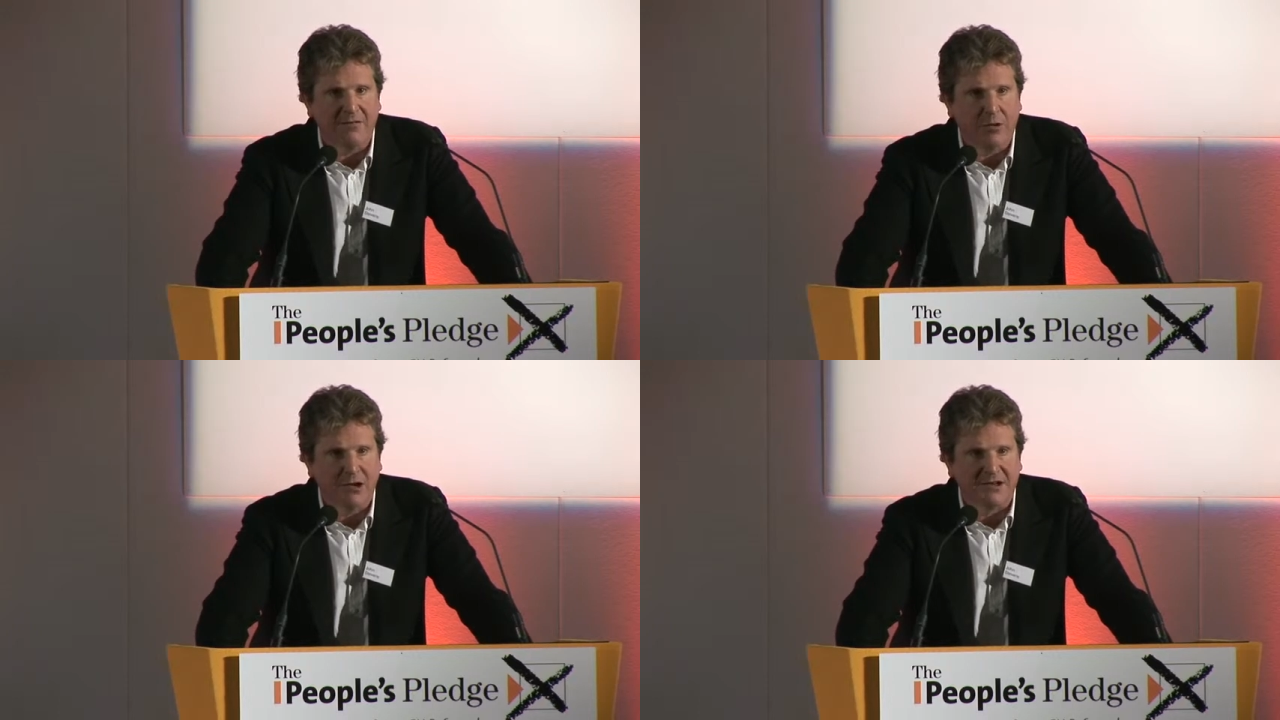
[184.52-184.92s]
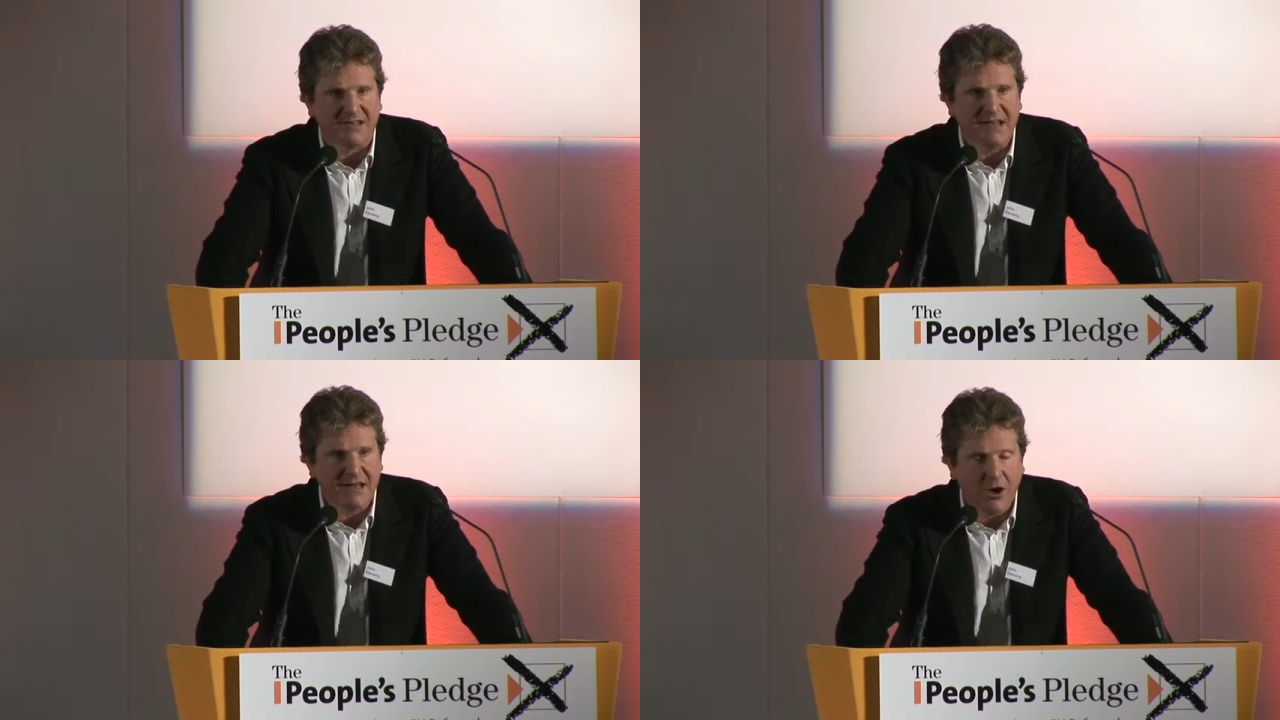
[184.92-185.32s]
of
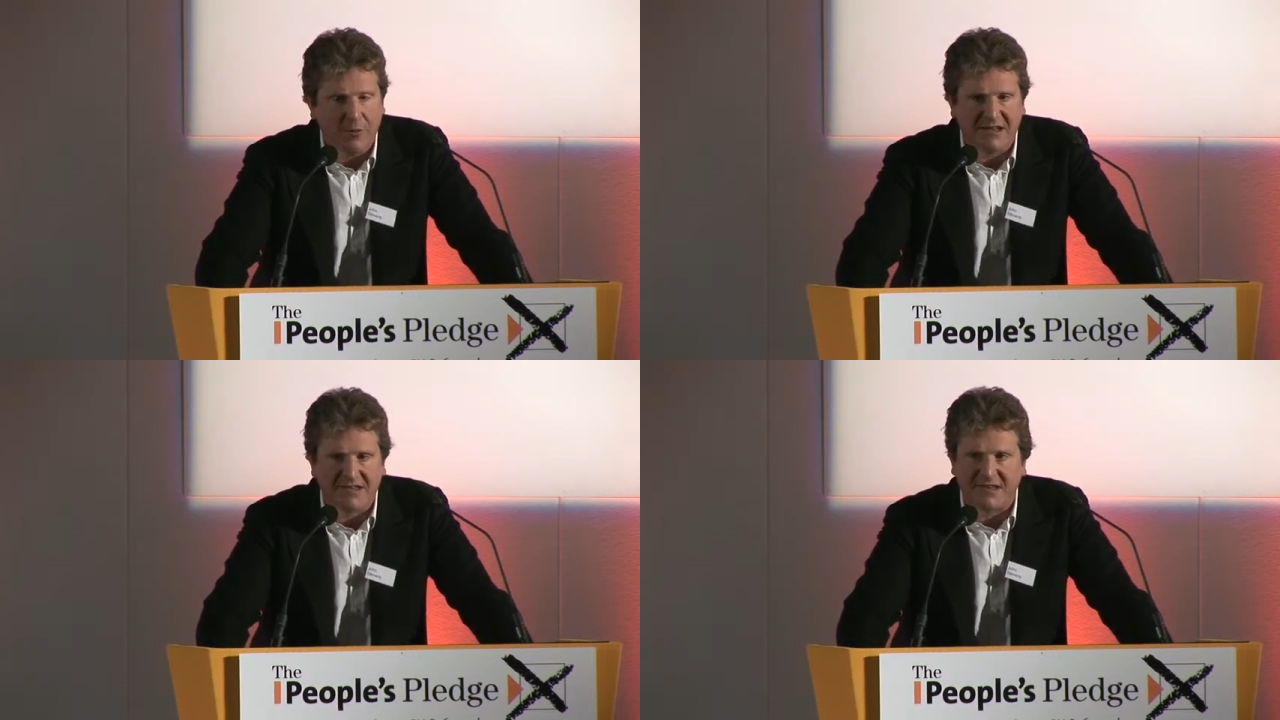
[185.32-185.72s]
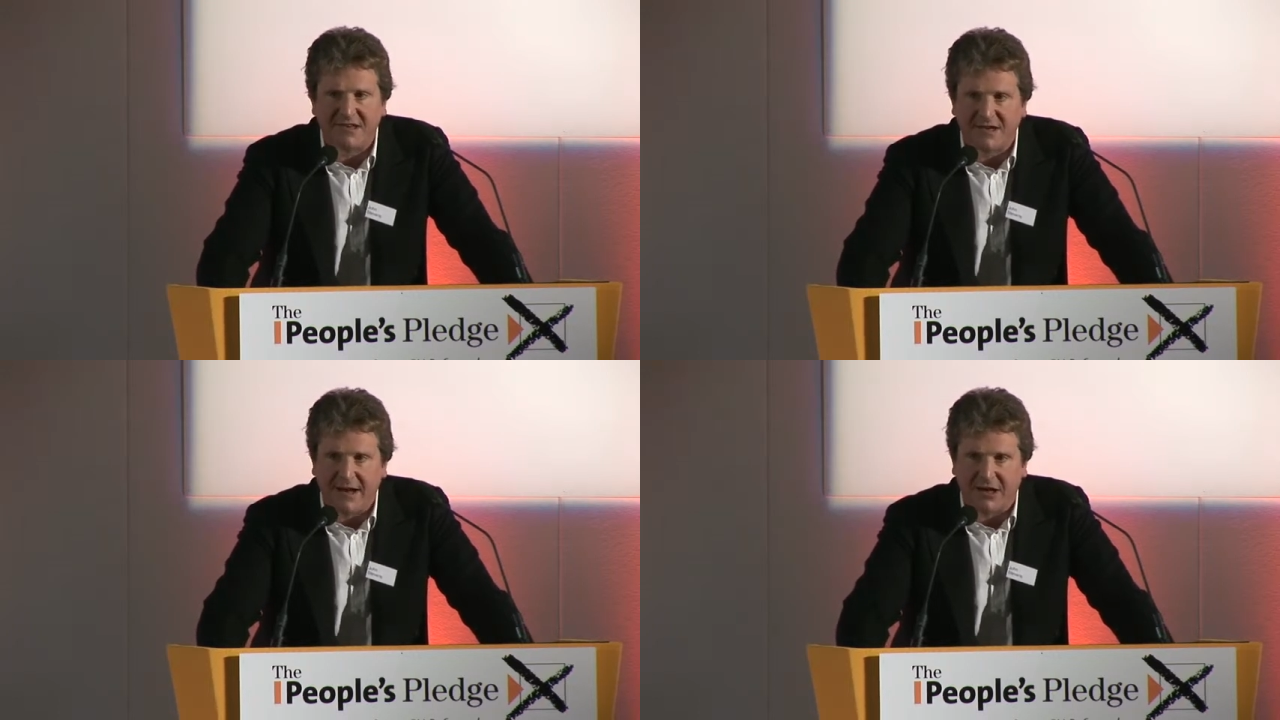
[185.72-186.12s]
politics. Economics is
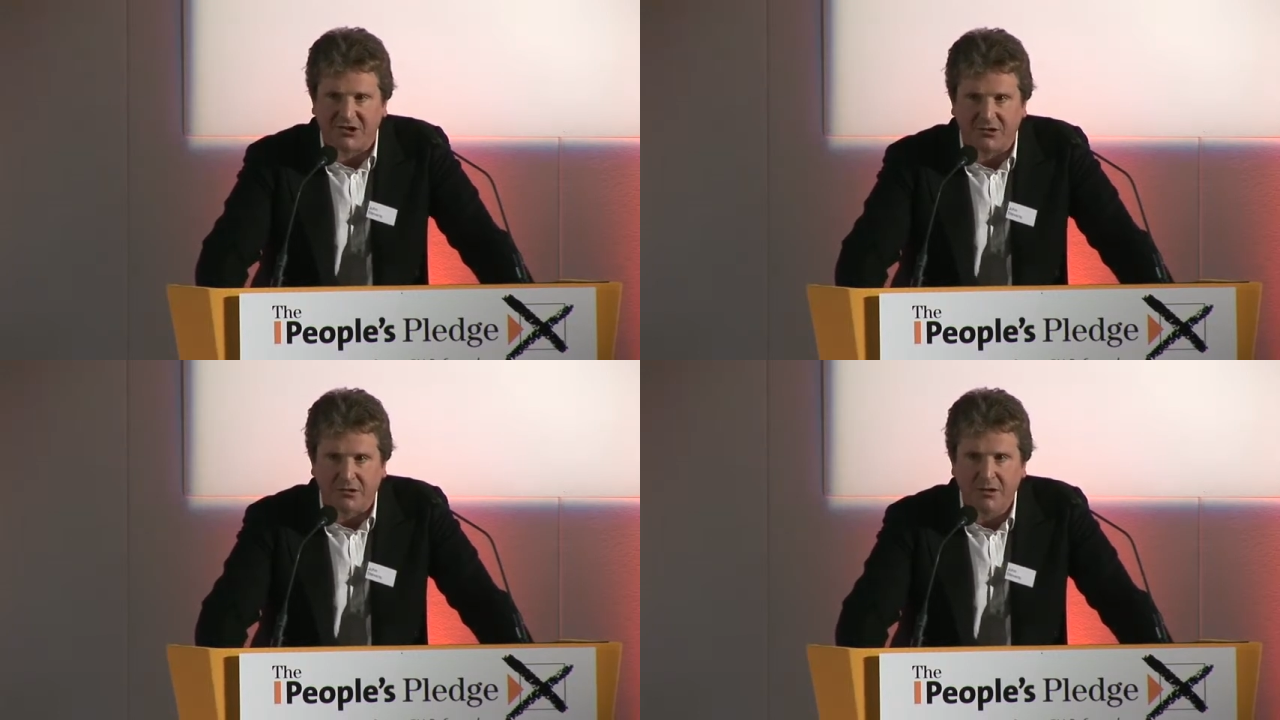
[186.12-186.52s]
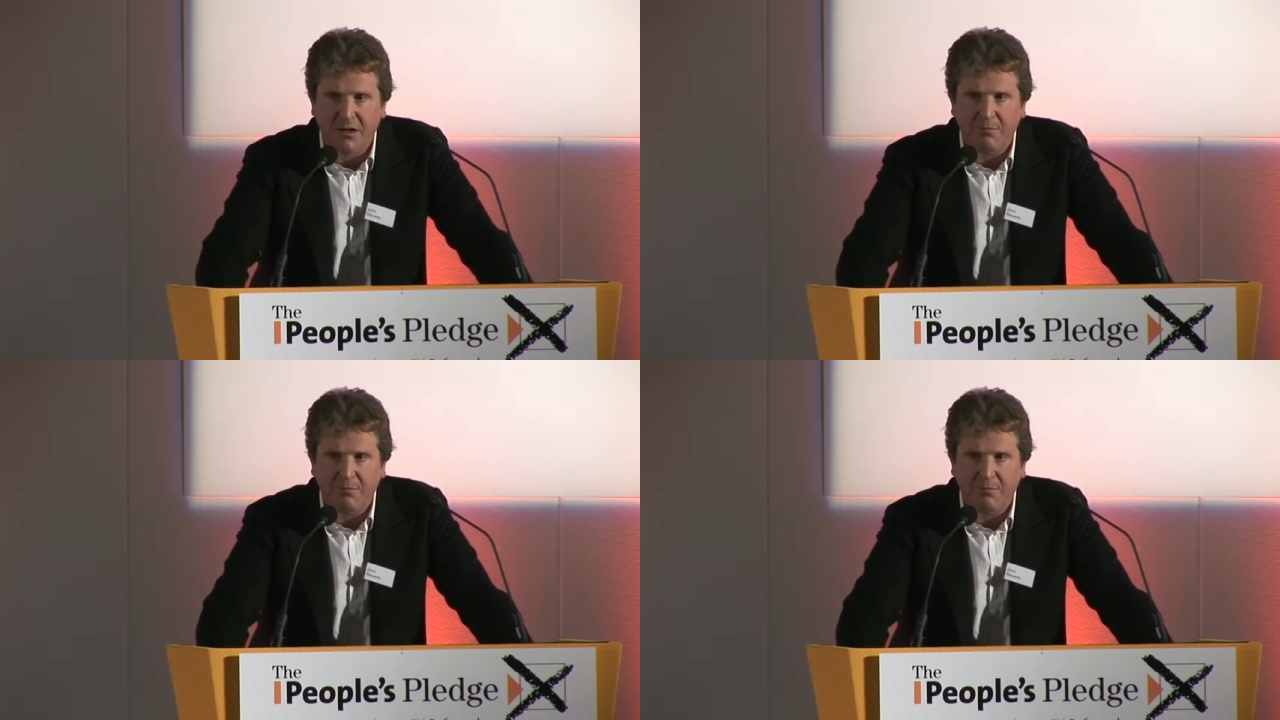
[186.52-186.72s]
international.